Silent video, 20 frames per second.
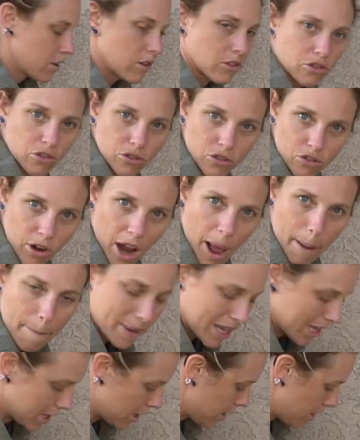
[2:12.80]

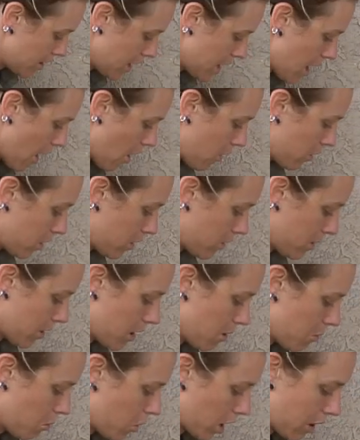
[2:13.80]
strap it down.
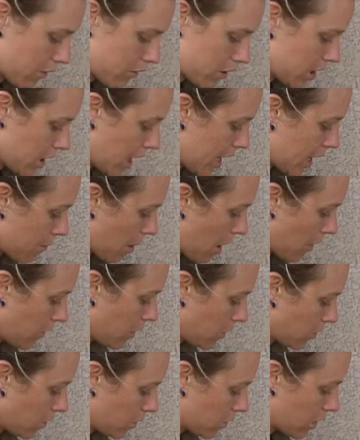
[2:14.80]
And what I really like about
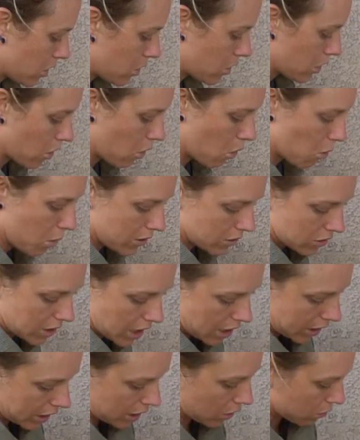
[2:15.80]
this is that you can always
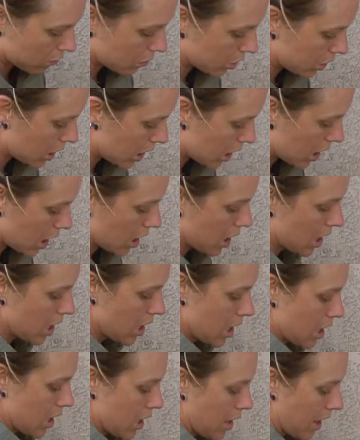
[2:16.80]
get like a really
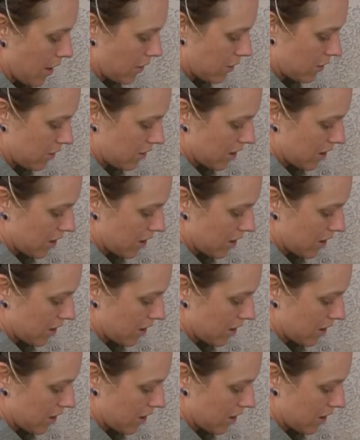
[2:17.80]
nice